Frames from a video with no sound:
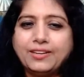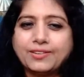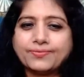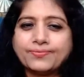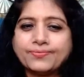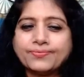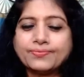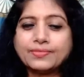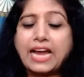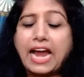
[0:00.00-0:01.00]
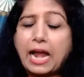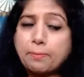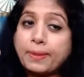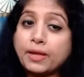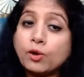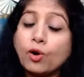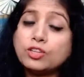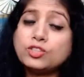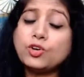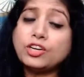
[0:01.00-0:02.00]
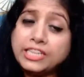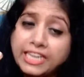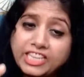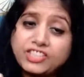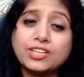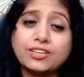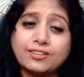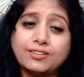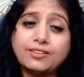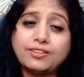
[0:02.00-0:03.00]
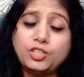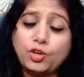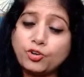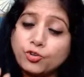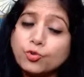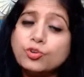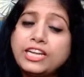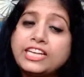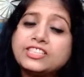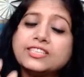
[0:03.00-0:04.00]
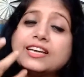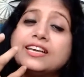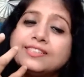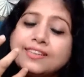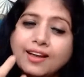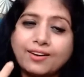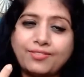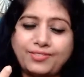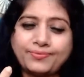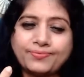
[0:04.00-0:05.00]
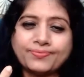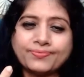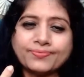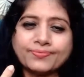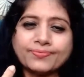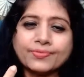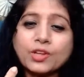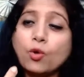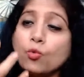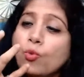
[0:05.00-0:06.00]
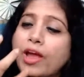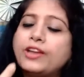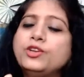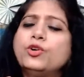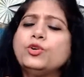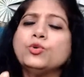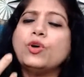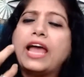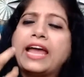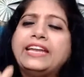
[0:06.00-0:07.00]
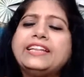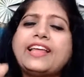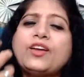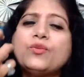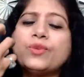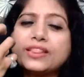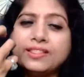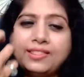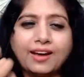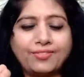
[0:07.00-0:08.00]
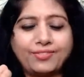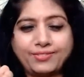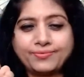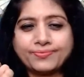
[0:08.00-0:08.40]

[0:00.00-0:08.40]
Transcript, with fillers: Right? And because your nature, your true nature is love. When you do anything with love,